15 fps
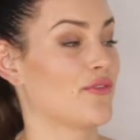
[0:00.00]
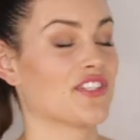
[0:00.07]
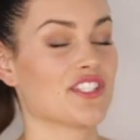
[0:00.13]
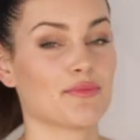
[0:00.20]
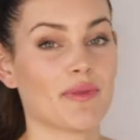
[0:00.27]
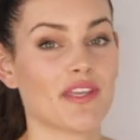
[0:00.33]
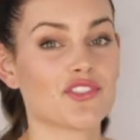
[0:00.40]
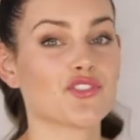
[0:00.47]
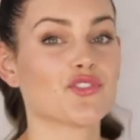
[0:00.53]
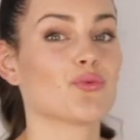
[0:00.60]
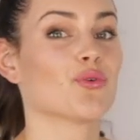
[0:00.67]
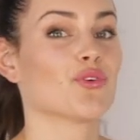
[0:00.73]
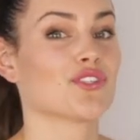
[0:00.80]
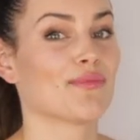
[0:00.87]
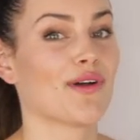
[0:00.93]
and respect
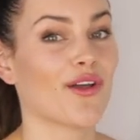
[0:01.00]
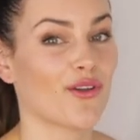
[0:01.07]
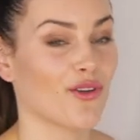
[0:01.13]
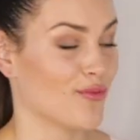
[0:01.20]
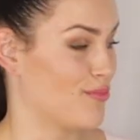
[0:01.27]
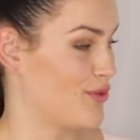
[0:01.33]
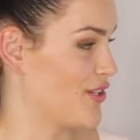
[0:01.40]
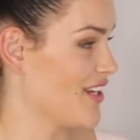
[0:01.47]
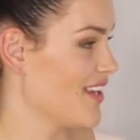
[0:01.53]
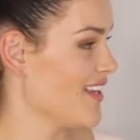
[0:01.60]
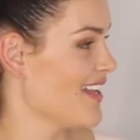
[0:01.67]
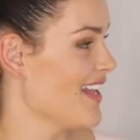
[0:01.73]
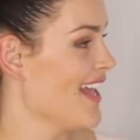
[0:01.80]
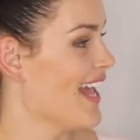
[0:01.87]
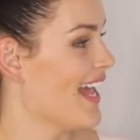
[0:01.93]
towards my own
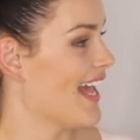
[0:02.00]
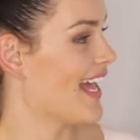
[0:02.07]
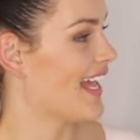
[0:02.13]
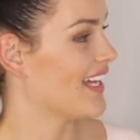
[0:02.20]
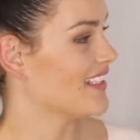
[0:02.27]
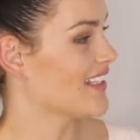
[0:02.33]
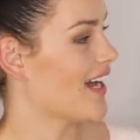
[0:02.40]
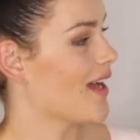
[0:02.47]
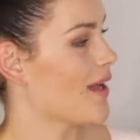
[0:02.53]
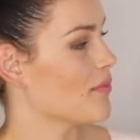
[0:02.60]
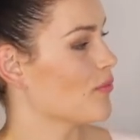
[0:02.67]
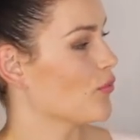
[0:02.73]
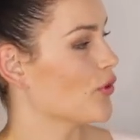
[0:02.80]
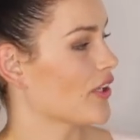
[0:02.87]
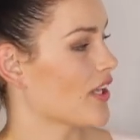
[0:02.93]
body. And
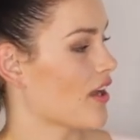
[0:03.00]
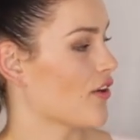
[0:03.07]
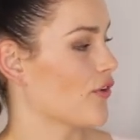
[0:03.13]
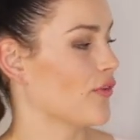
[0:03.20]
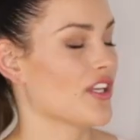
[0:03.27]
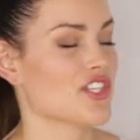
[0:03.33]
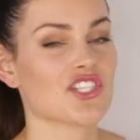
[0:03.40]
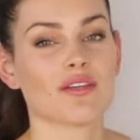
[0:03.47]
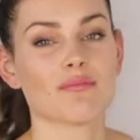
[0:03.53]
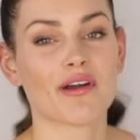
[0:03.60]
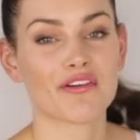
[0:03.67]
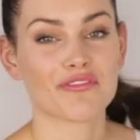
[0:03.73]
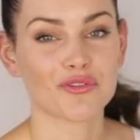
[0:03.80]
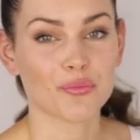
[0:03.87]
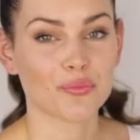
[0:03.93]
I'm working on reaching
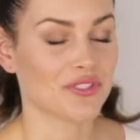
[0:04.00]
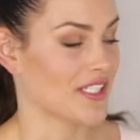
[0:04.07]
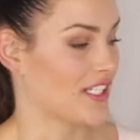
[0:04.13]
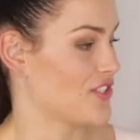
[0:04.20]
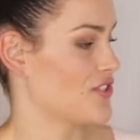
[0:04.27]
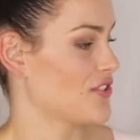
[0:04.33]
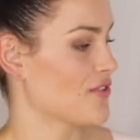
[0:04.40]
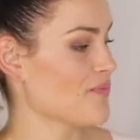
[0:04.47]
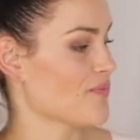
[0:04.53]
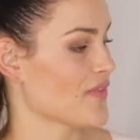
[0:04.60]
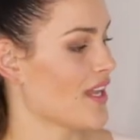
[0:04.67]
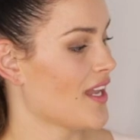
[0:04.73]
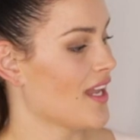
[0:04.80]
my full potential.